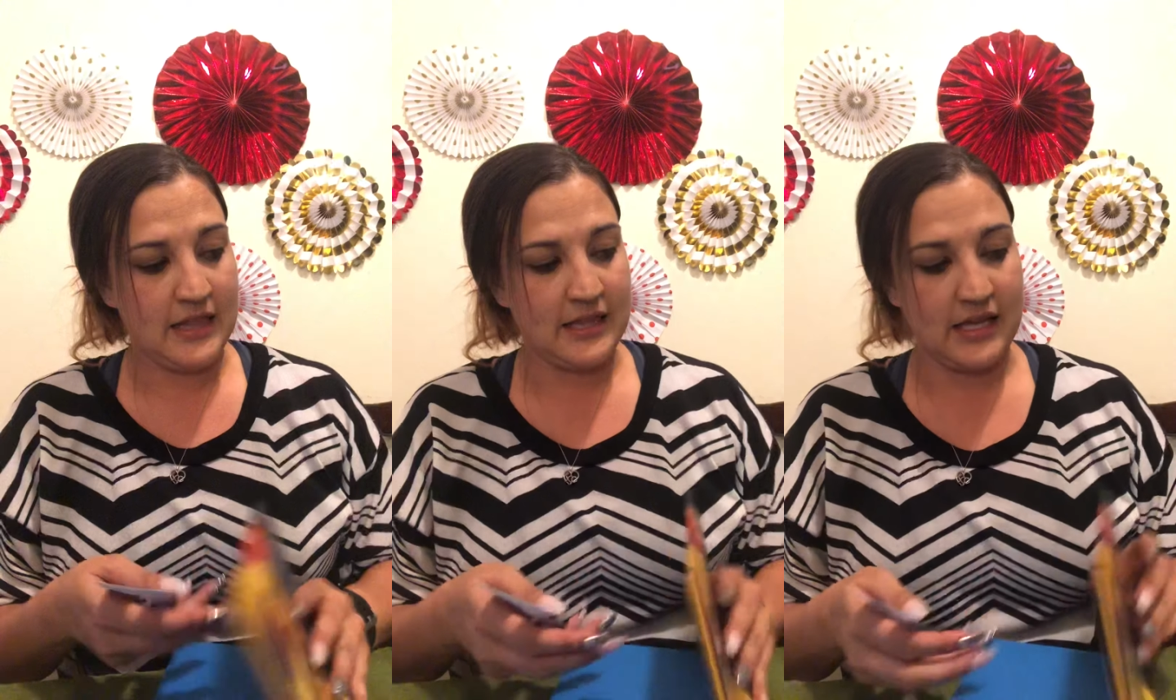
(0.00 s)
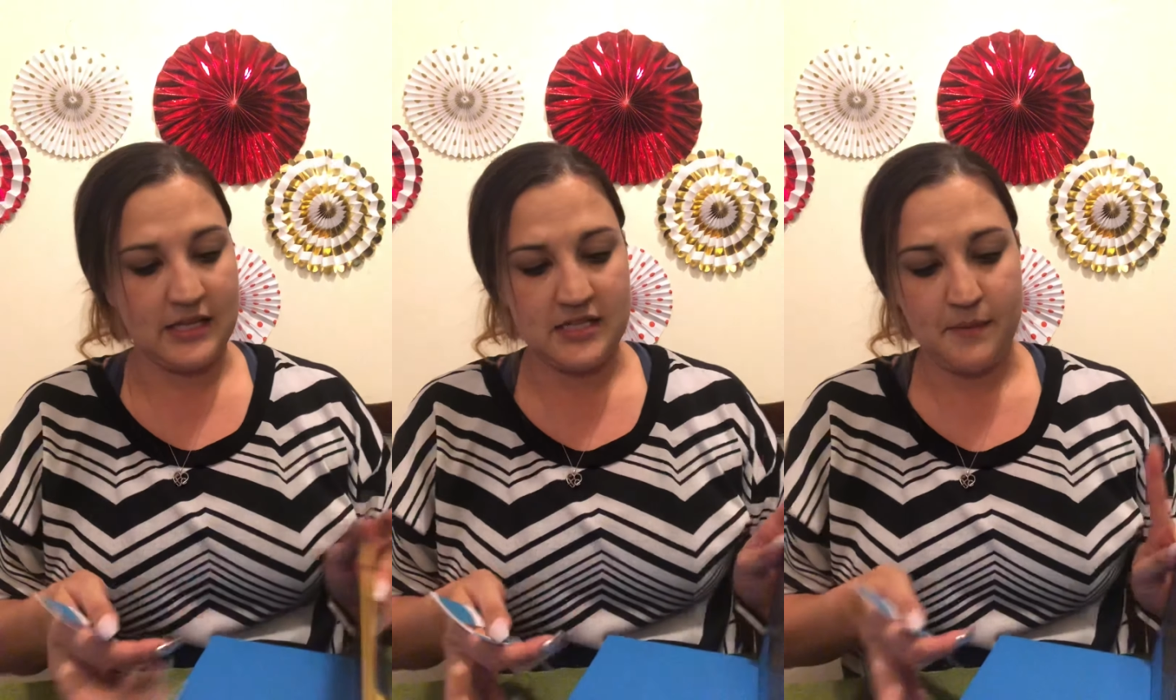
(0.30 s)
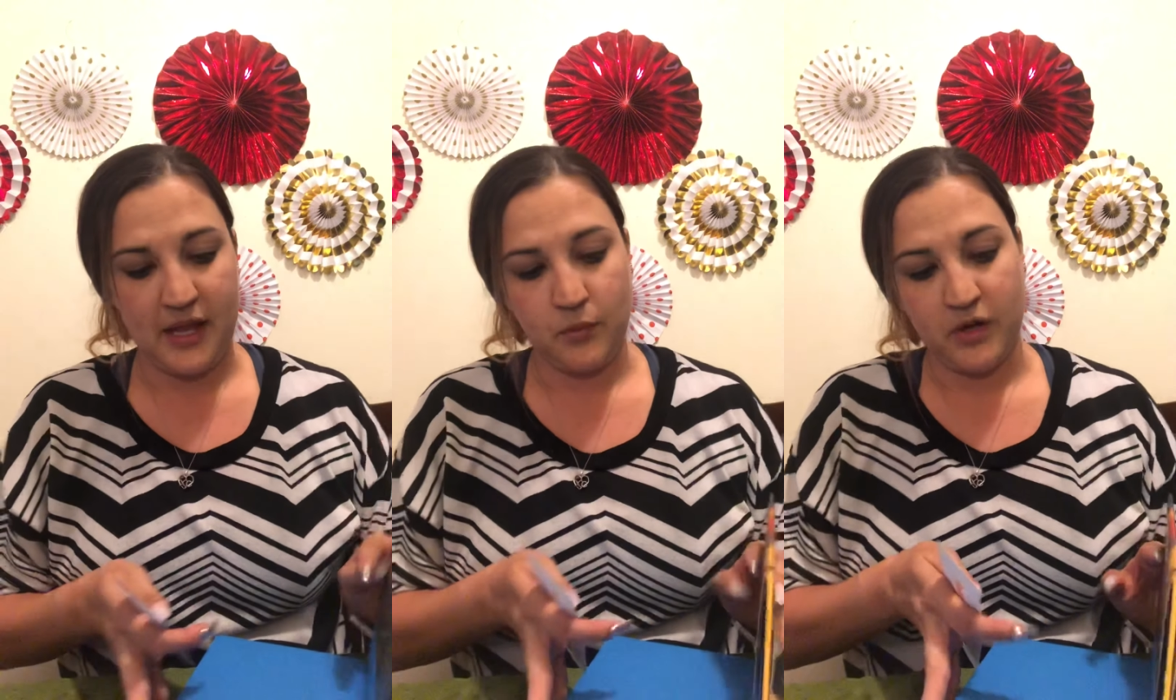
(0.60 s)
to
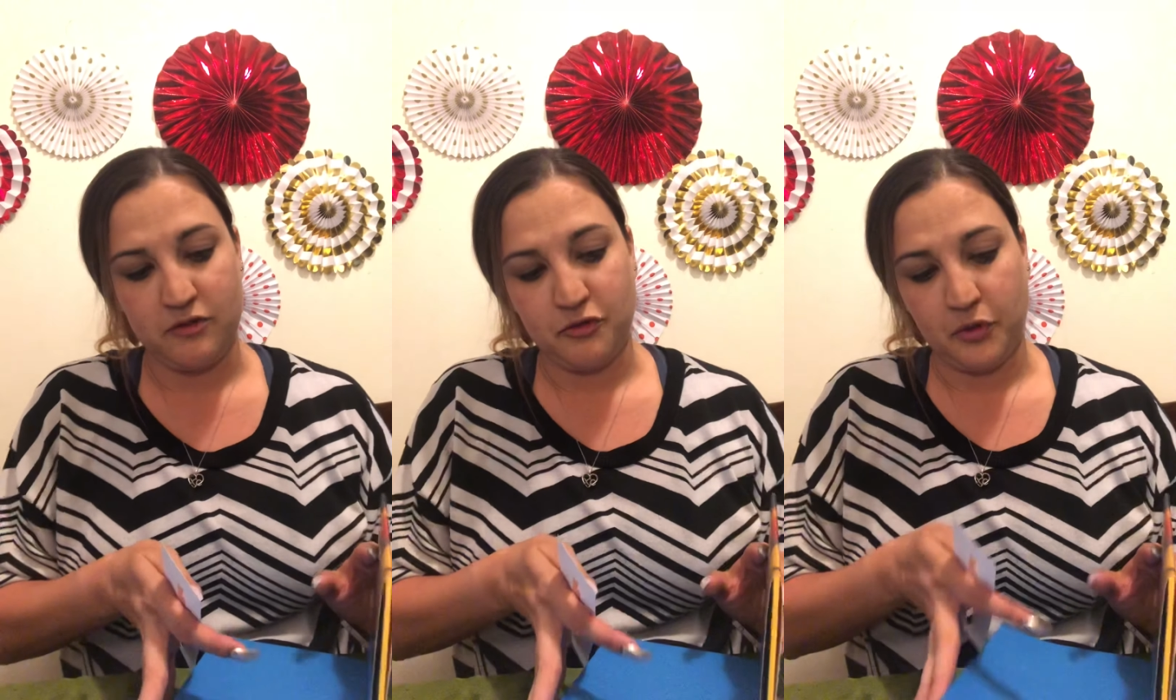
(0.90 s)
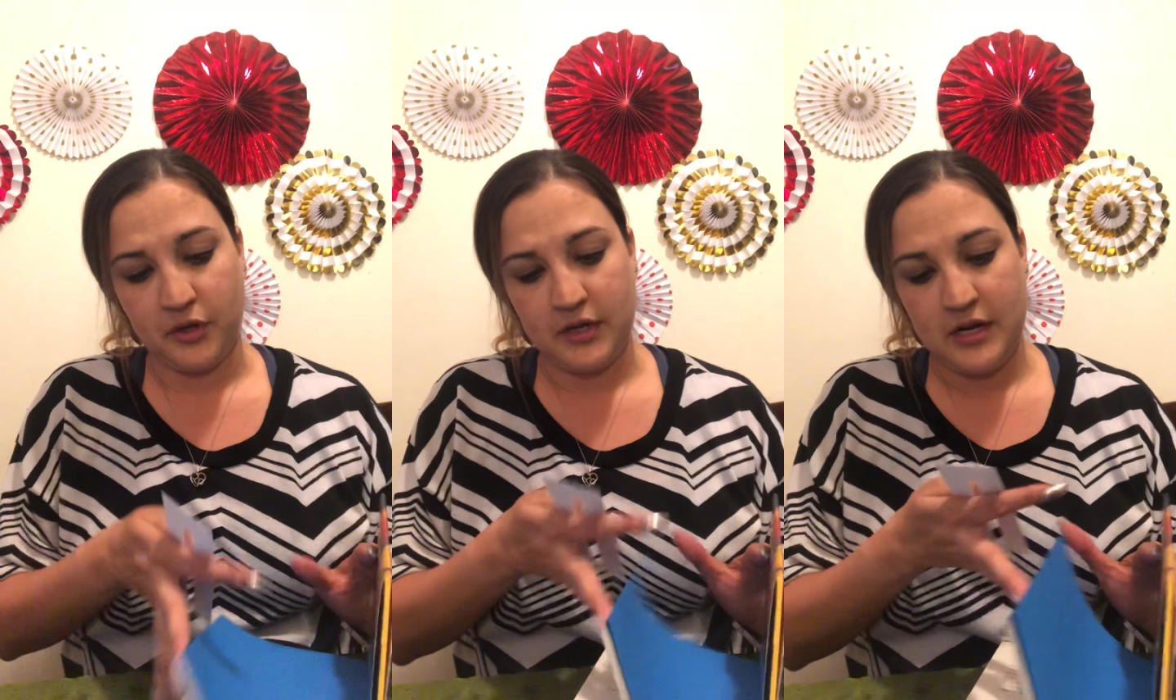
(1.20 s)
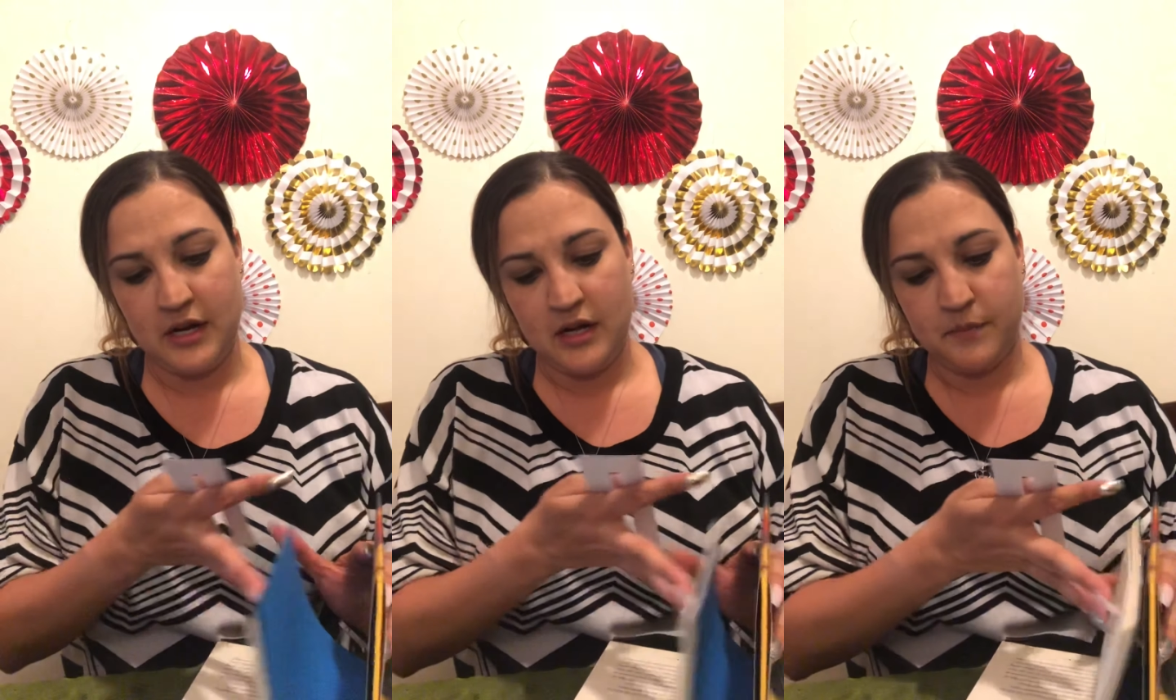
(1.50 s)
make one for,
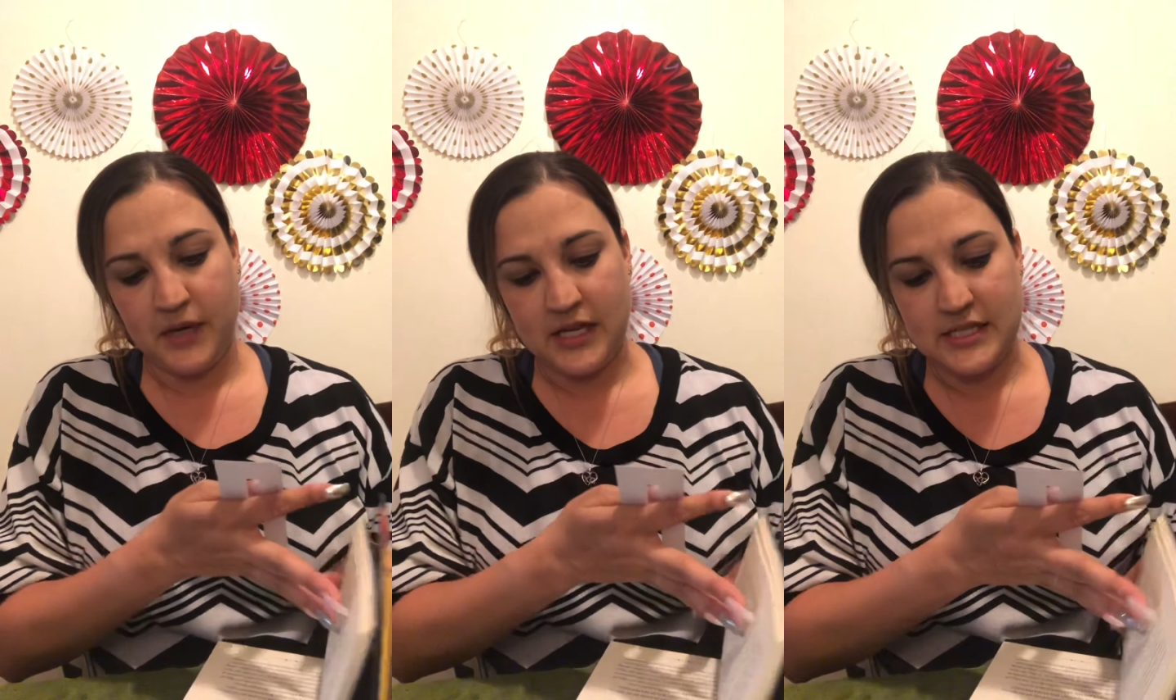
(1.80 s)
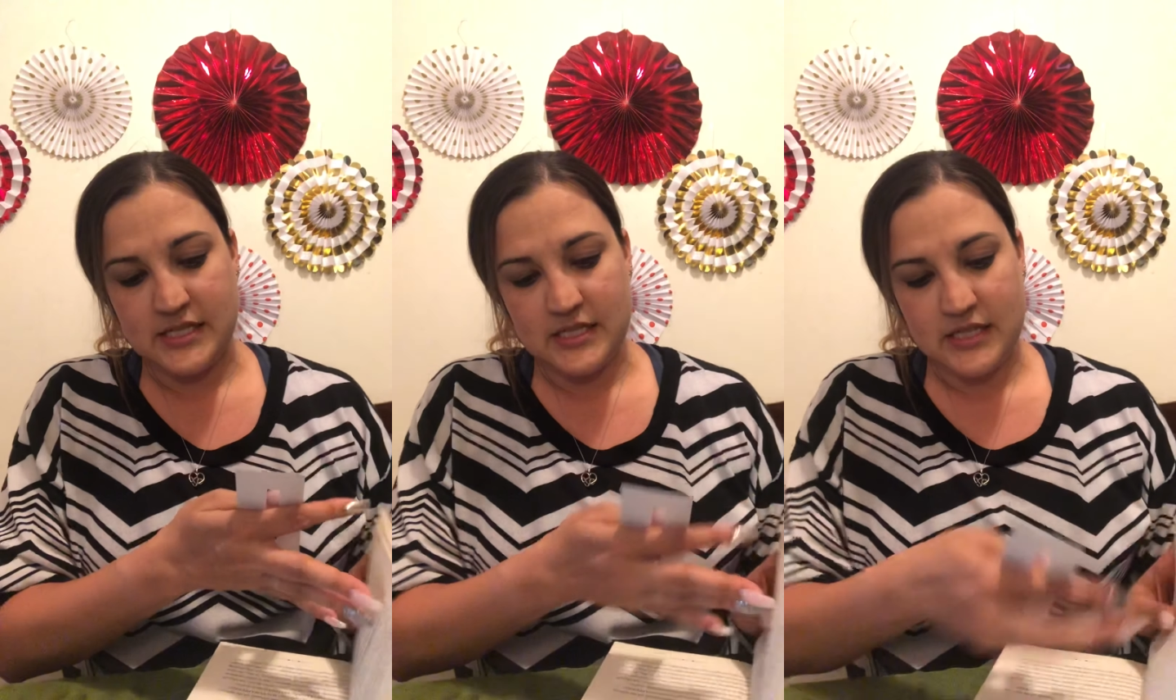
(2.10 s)
but